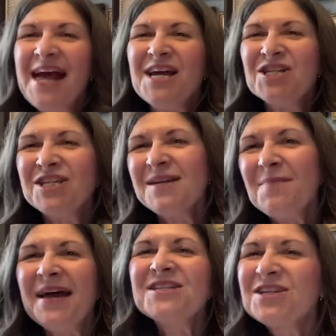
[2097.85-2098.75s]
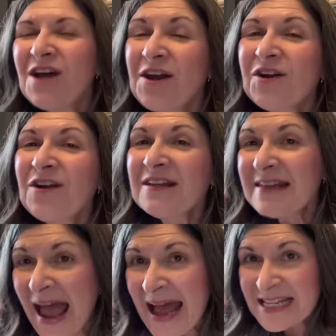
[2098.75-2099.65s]
She mentioned on her
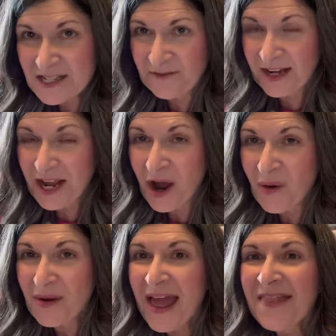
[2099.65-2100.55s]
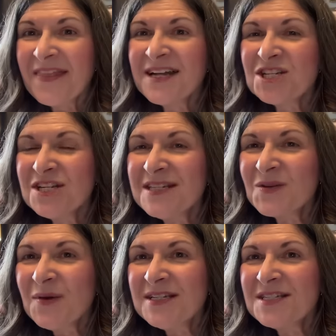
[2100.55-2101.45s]
last video that she's
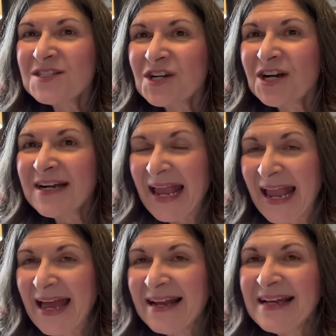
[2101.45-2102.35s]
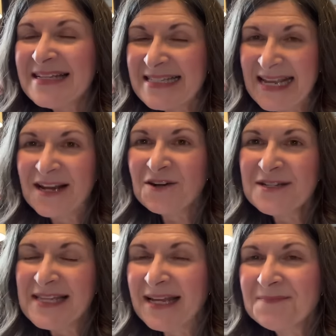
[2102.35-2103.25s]
going to start Hannah
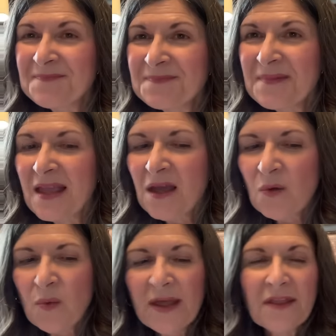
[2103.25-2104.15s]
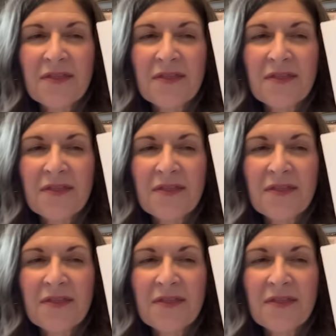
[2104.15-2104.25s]
Sanderson with,